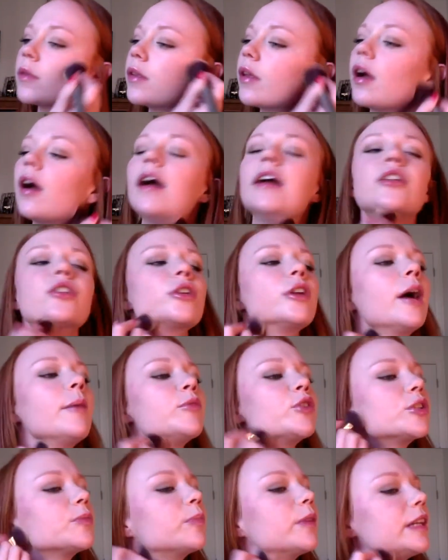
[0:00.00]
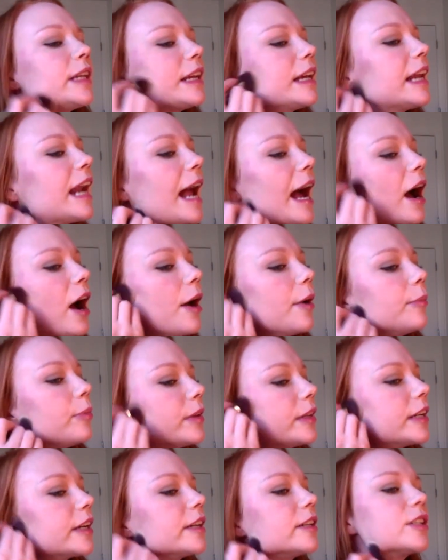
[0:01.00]
Alright, so now I'm just blending it out. I
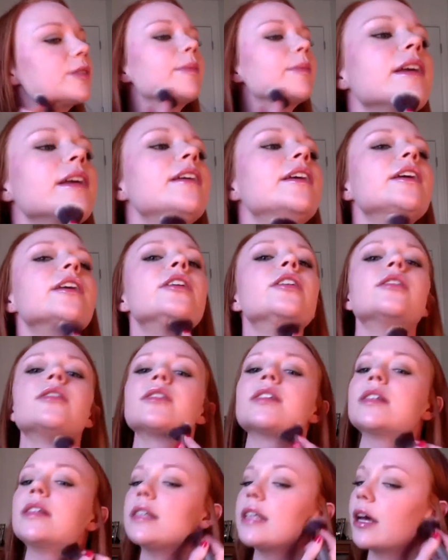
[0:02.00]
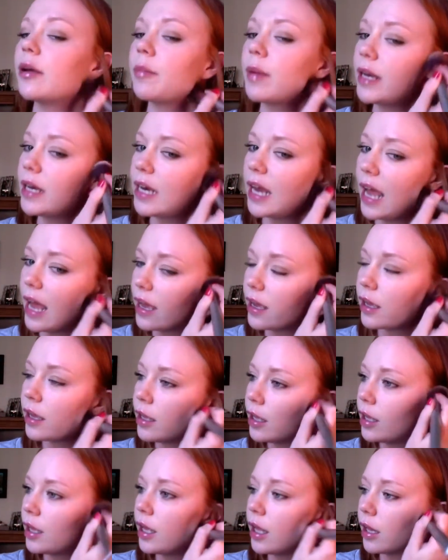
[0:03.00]
blend it into ears and down my neck,
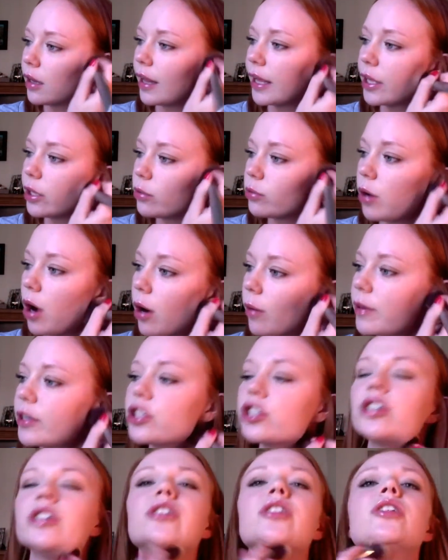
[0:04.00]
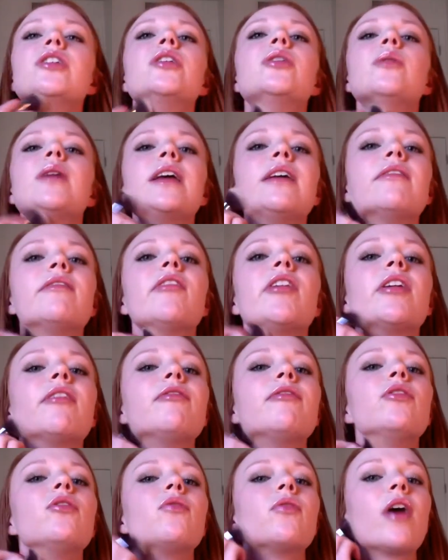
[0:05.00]
like you always should do, even
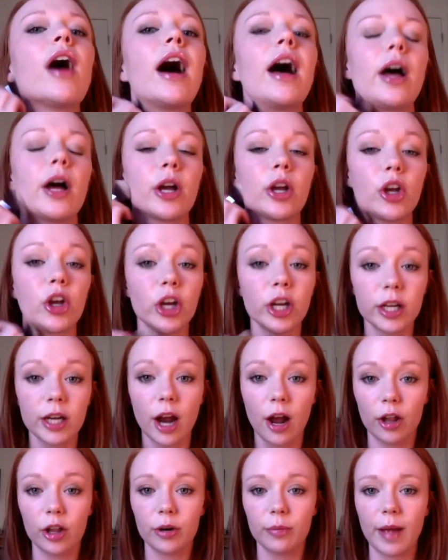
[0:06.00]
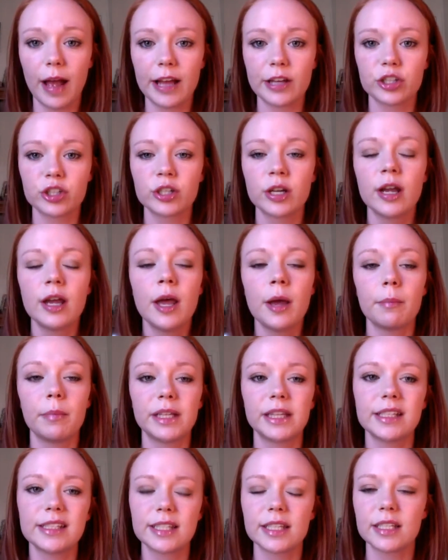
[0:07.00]
if you've got a good color match. But
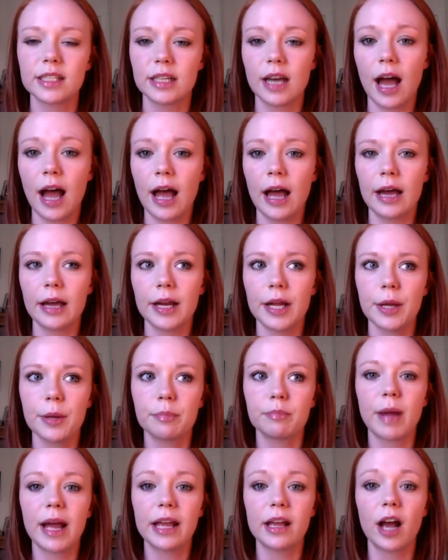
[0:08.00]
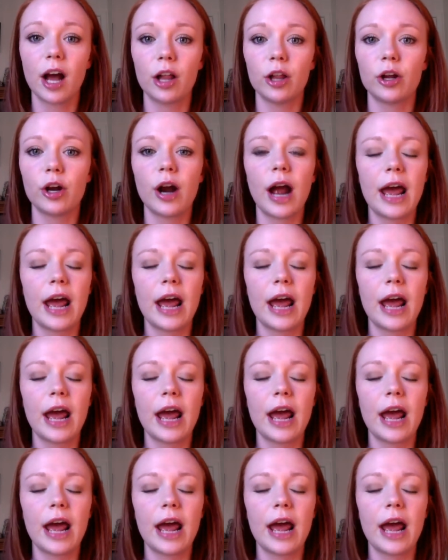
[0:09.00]
this is not my color.